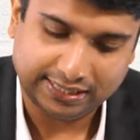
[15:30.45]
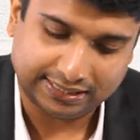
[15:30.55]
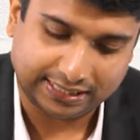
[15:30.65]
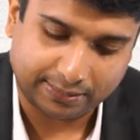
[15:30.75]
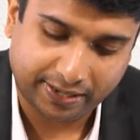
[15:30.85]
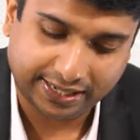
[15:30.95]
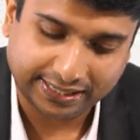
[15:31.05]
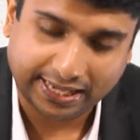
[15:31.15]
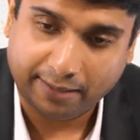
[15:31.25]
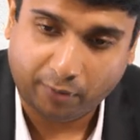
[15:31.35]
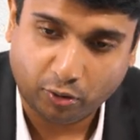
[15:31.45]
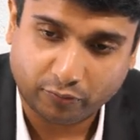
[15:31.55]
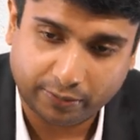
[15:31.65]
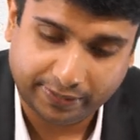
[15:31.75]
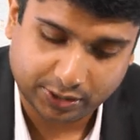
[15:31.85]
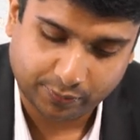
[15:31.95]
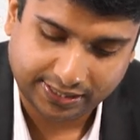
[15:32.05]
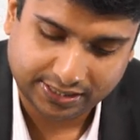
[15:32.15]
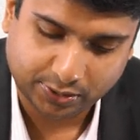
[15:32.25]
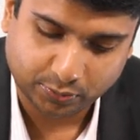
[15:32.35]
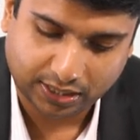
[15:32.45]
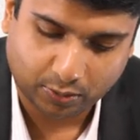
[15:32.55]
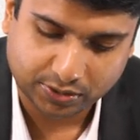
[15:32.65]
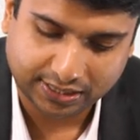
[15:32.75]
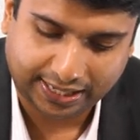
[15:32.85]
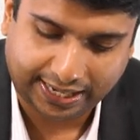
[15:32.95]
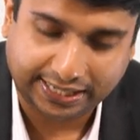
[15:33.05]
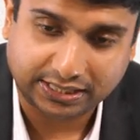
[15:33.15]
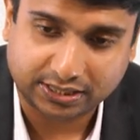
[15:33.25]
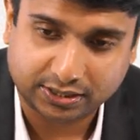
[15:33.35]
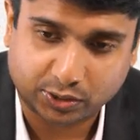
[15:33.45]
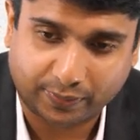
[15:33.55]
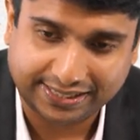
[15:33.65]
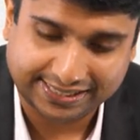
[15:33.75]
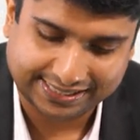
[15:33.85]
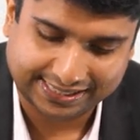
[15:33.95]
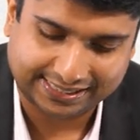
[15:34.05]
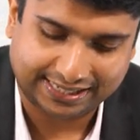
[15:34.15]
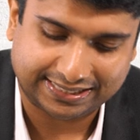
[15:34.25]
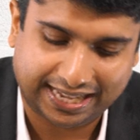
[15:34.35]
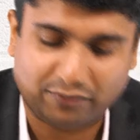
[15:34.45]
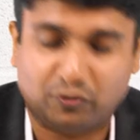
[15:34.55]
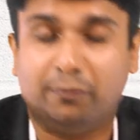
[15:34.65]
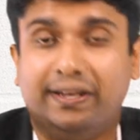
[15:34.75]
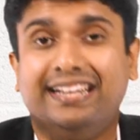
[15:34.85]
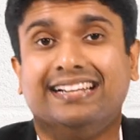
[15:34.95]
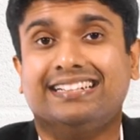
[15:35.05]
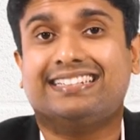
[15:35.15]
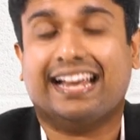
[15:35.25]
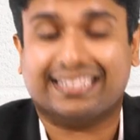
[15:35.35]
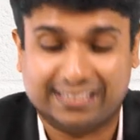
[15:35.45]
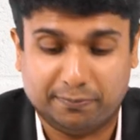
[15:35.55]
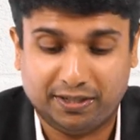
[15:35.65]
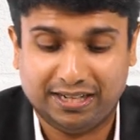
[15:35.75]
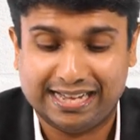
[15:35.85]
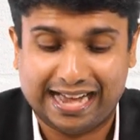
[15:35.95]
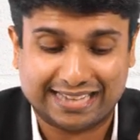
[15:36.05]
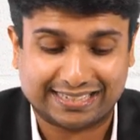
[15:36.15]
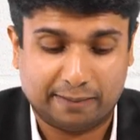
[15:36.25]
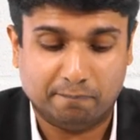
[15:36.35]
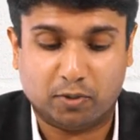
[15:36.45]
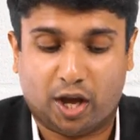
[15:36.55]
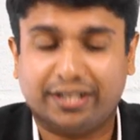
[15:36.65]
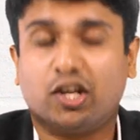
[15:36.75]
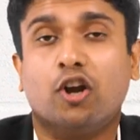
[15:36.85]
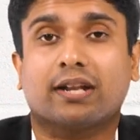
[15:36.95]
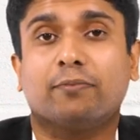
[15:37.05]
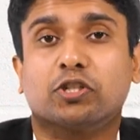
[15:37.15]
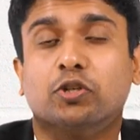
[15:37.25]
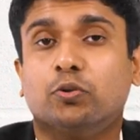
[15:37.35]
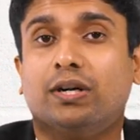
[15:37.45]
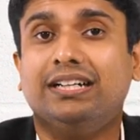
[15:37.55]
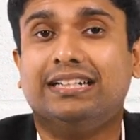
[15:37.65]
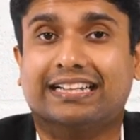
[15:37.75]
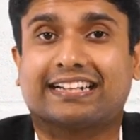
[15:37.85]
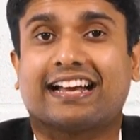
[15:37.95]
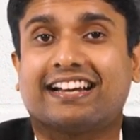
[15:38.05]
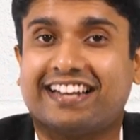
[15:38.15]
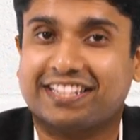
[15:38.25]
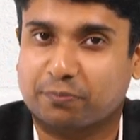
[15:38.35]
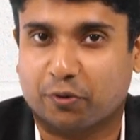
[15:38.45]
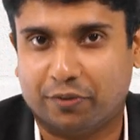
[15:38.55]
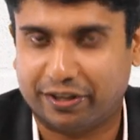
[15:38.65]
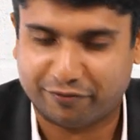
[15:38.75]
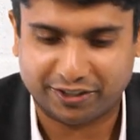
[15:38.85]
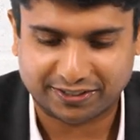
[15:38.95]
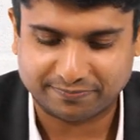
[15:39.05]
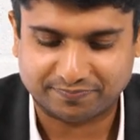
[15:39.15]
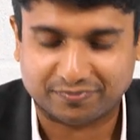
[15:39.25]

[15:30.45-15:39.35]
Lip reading: the remaining amount will be 22,826, and that will be taxable as an employer contribution to a recognized provident fund.